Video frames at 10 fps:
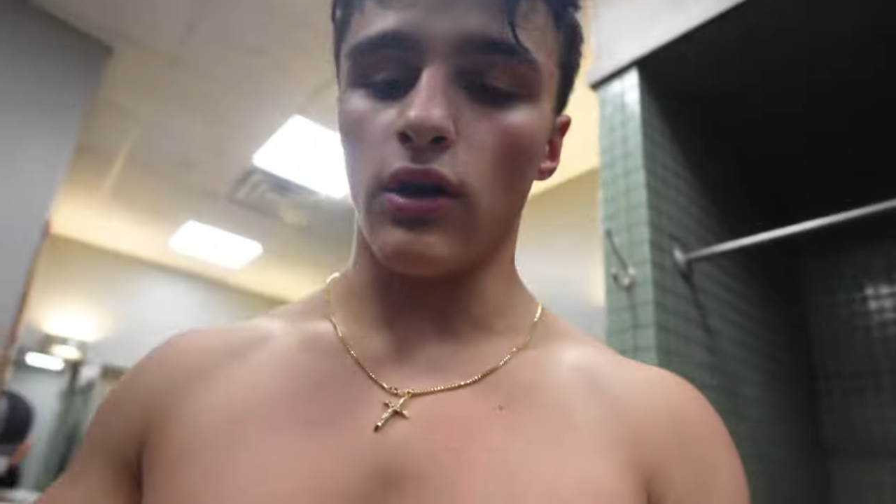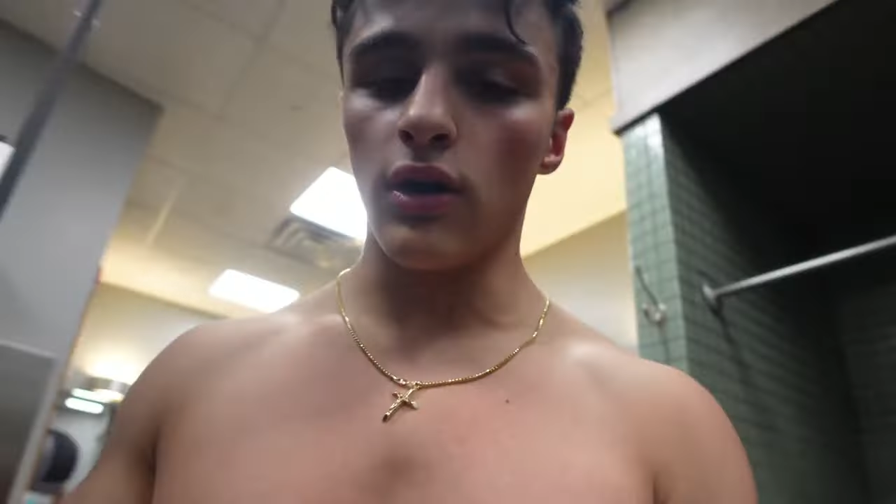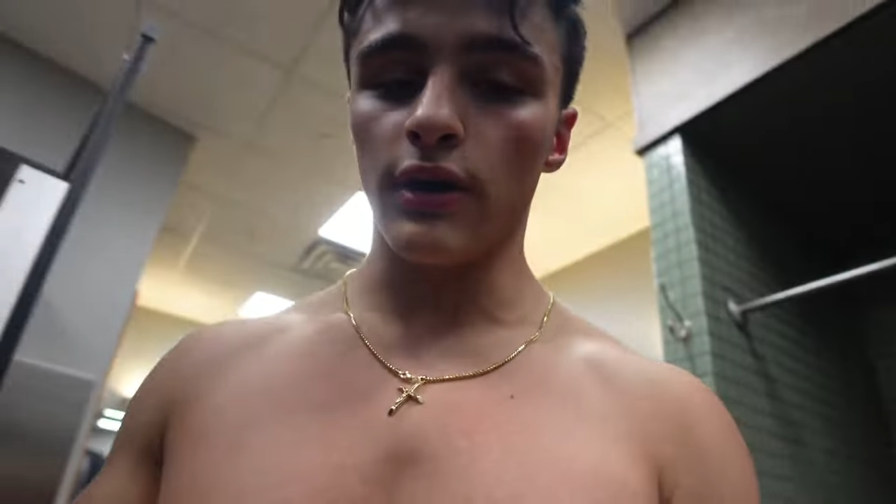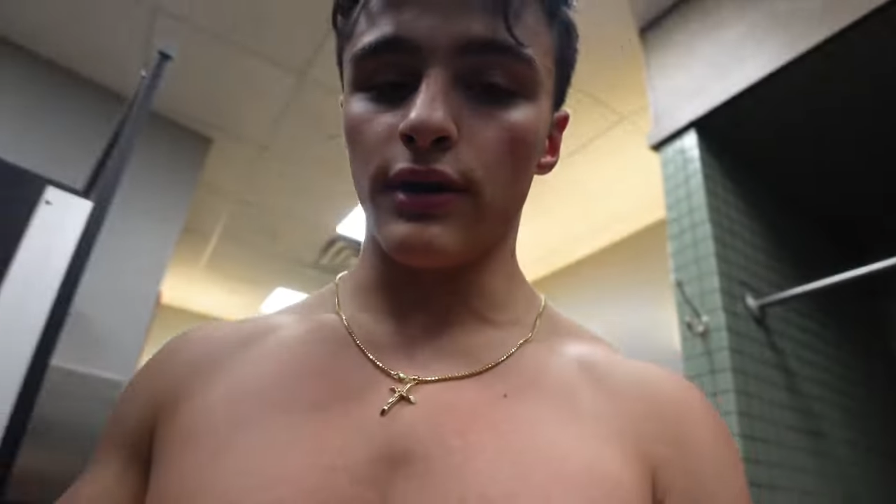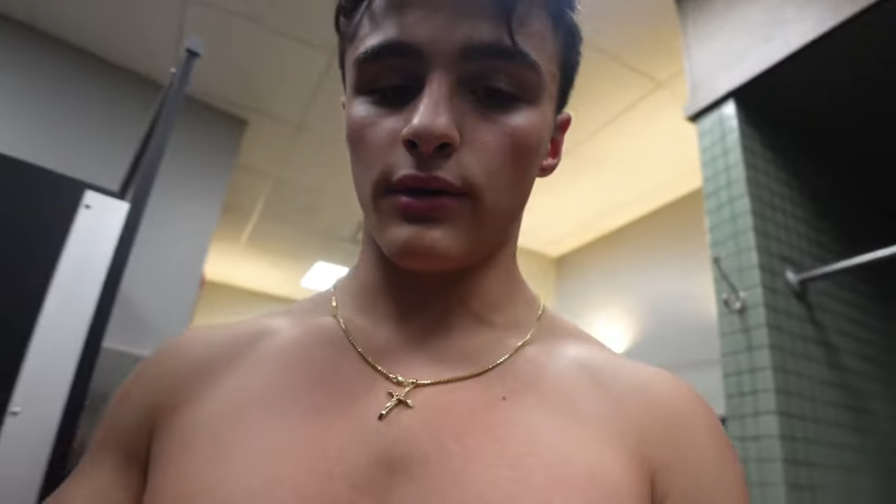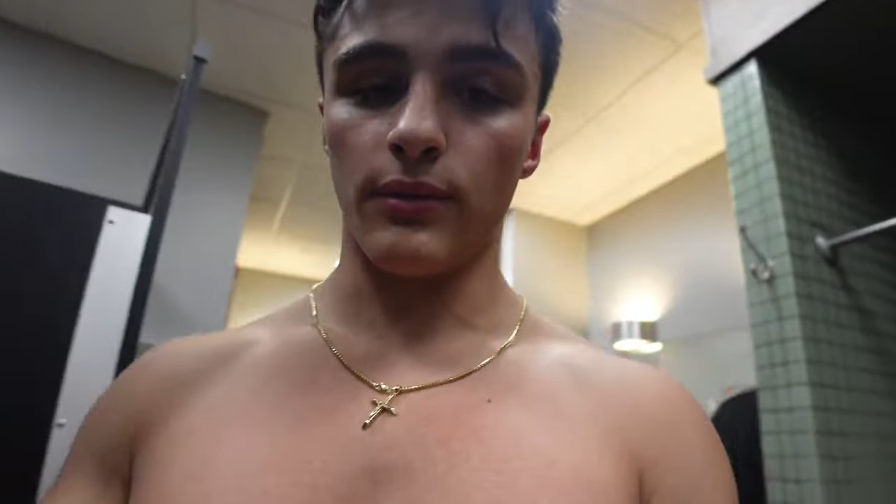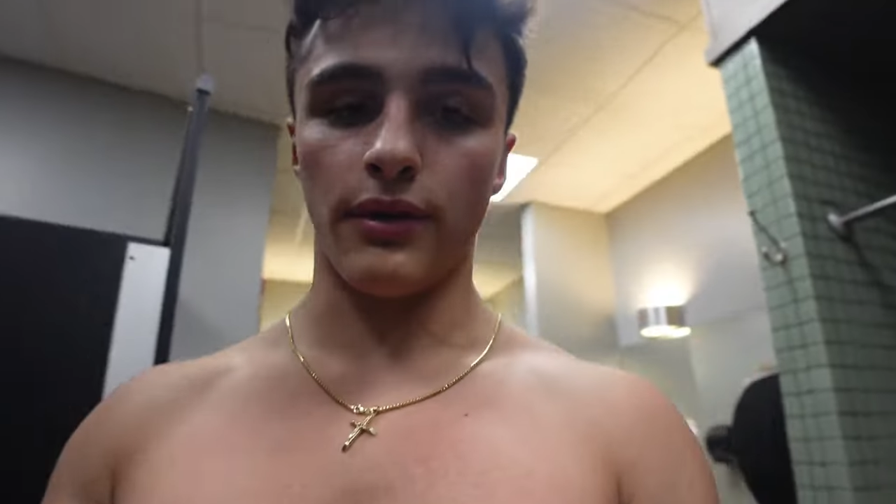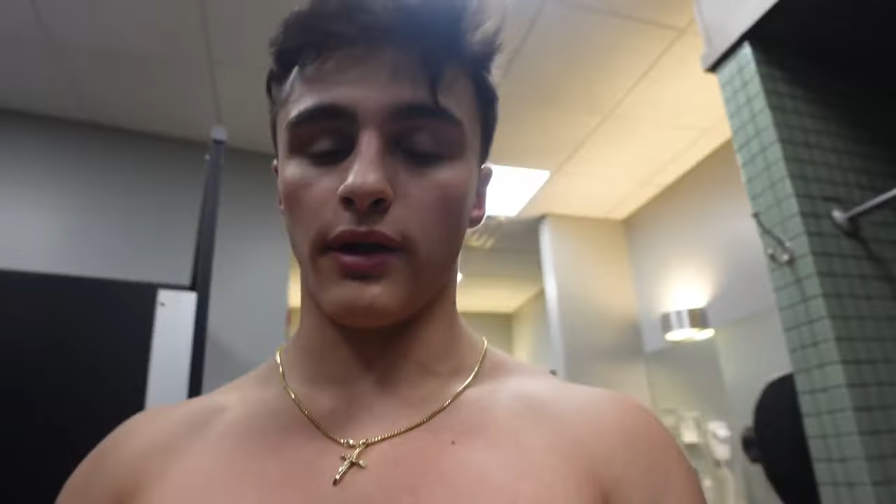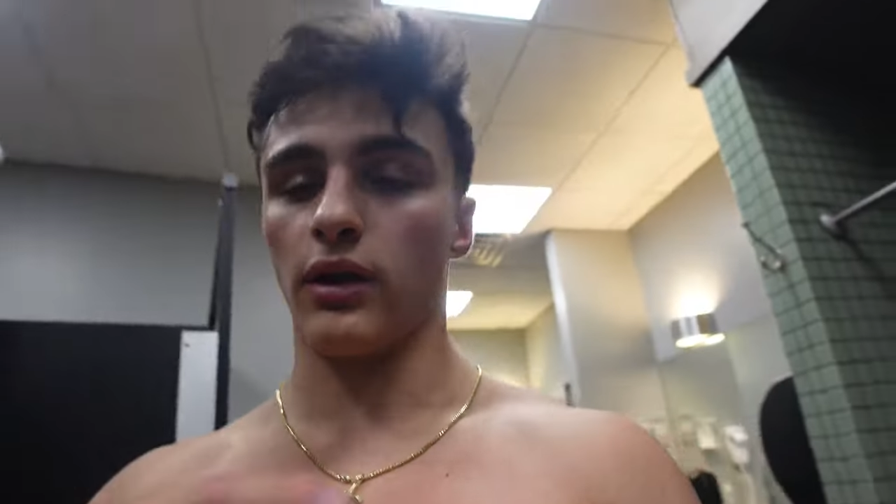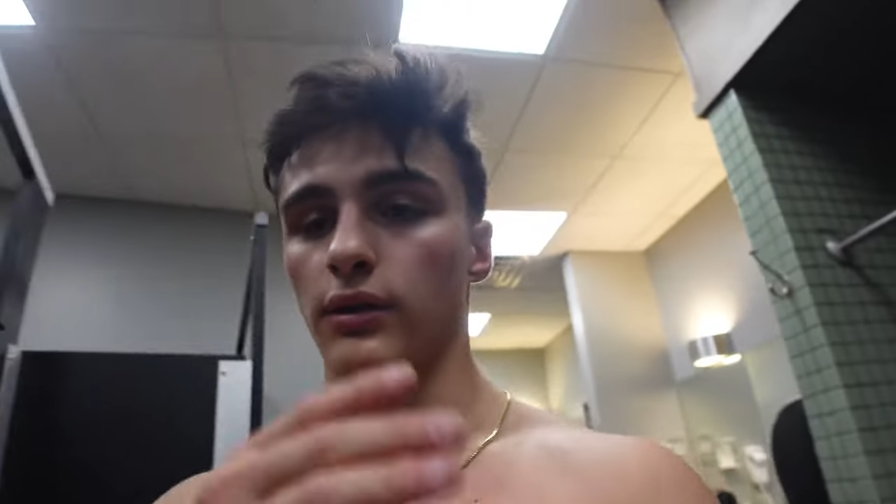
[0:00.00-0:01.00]
hard
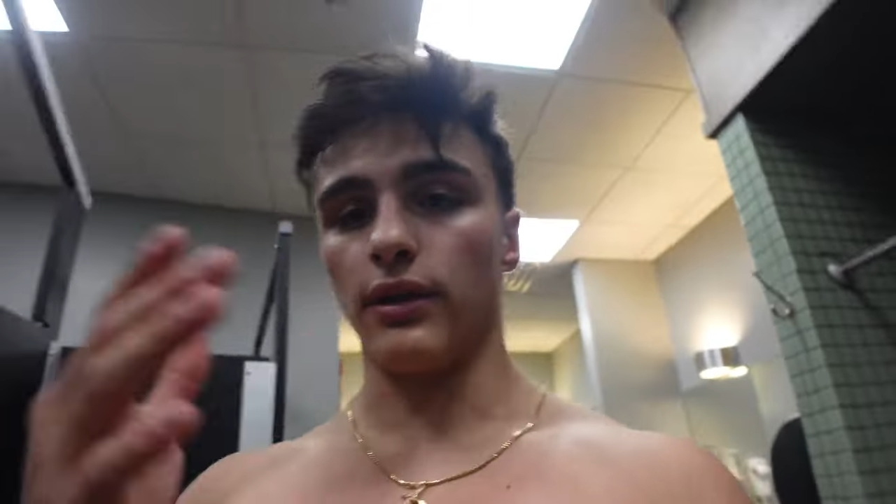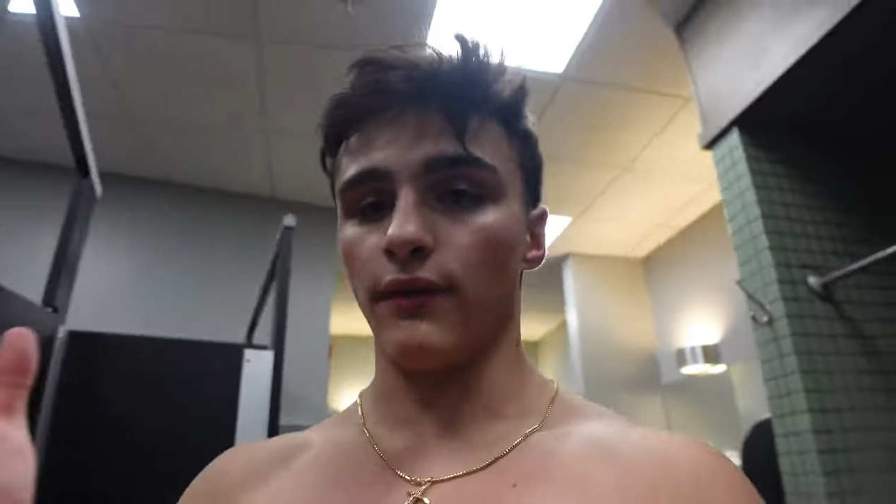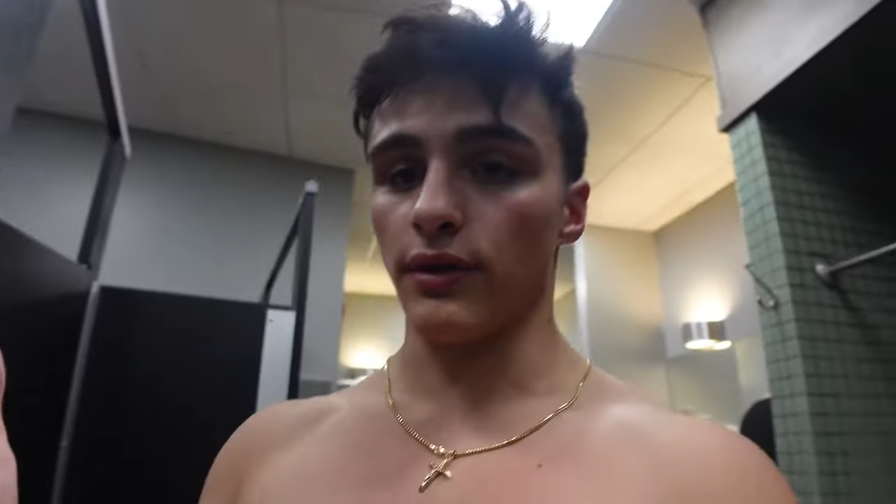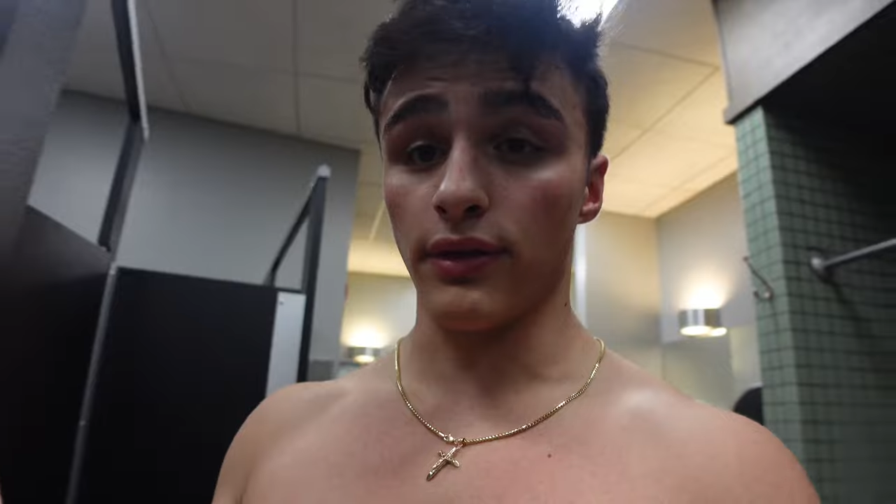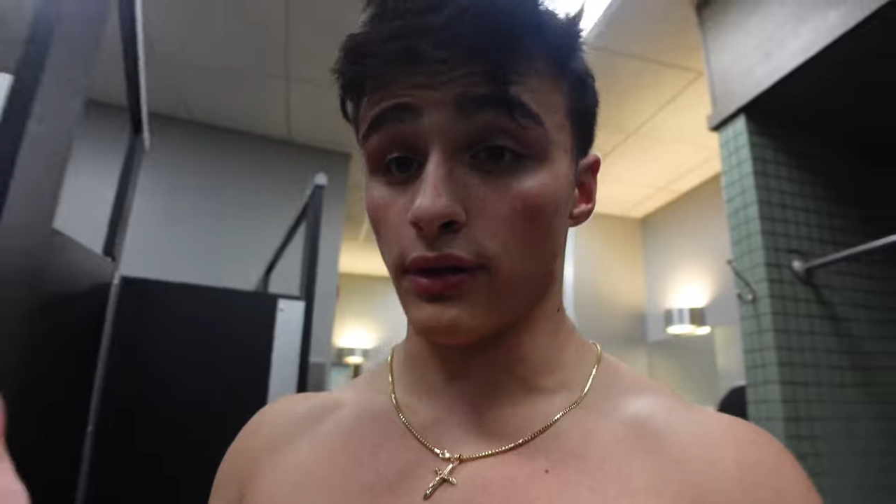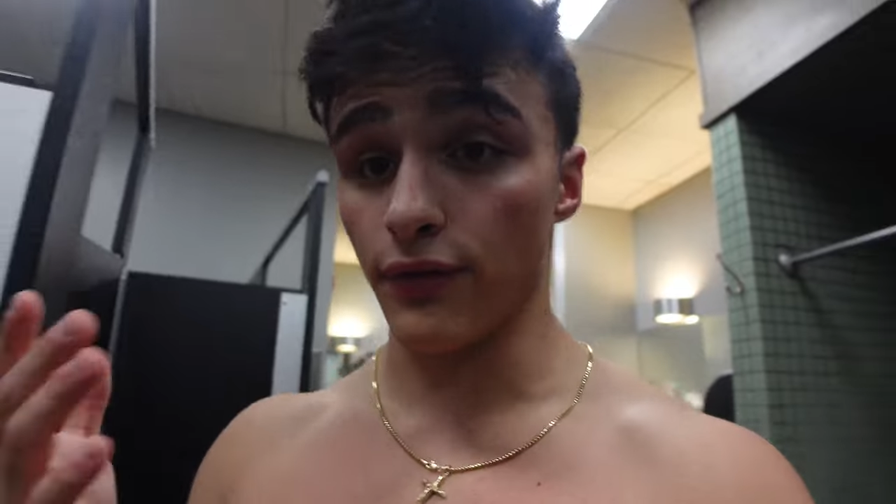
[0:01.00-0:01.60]
with like everything,